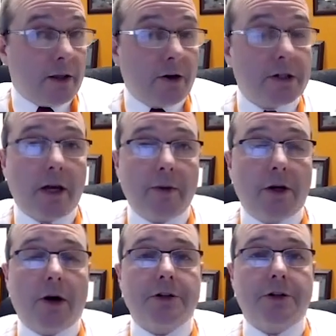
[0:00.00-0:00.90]
There is going to be
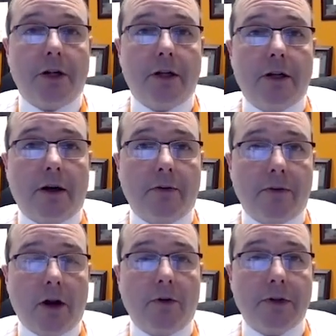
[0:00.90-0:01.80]
a question of,
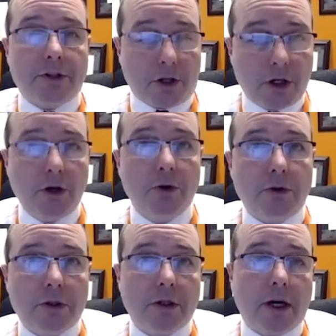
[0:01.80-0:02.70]
you know, if it's
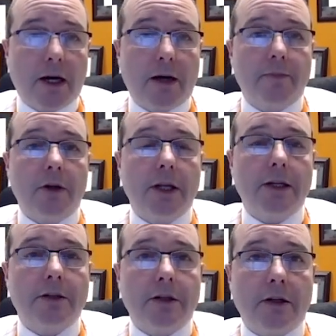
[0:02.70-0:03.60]
acute, you
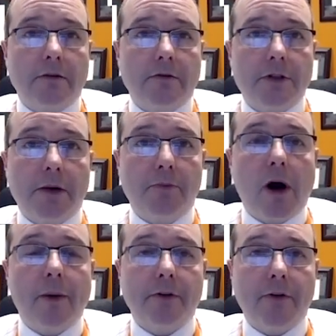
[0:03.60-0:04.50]
need to seek
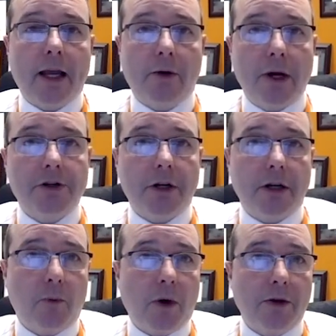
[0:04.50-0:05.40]
prompt evaluation
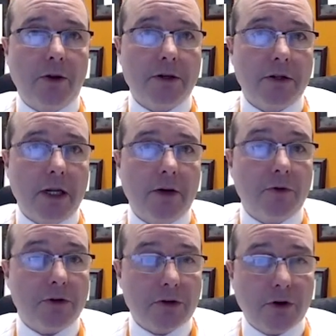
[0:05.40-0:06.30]
and whether there's a need
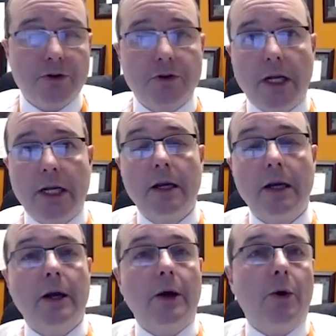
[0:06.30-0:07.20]
for surgery,
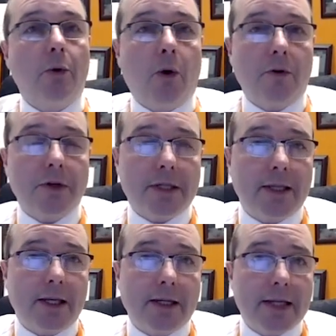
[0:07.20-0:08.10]
or if it's
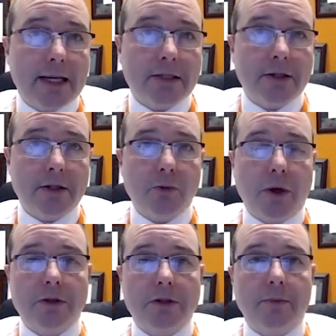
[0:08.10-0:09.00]
in the intestines,
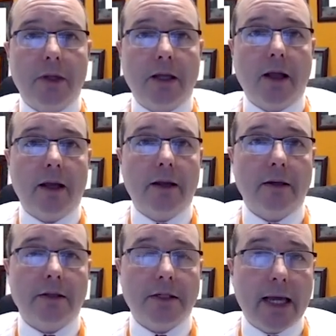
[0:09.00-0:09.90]
whether something like
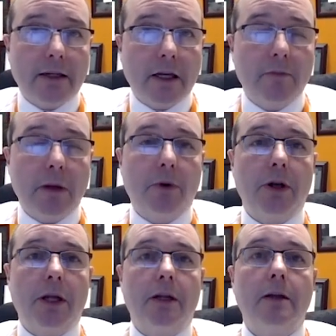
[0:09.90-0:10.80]
a stent can be
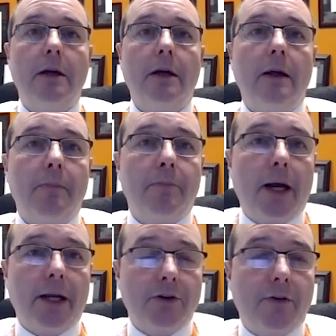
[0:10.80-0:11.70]
put in
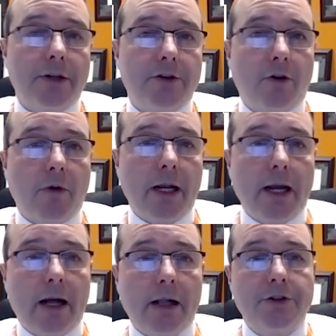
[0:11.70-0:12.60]
by interventional
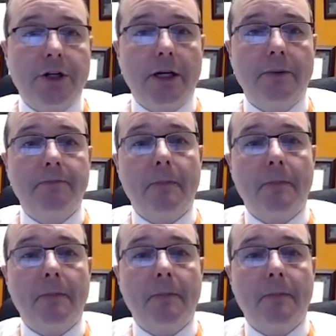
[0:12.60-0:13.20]
radiology.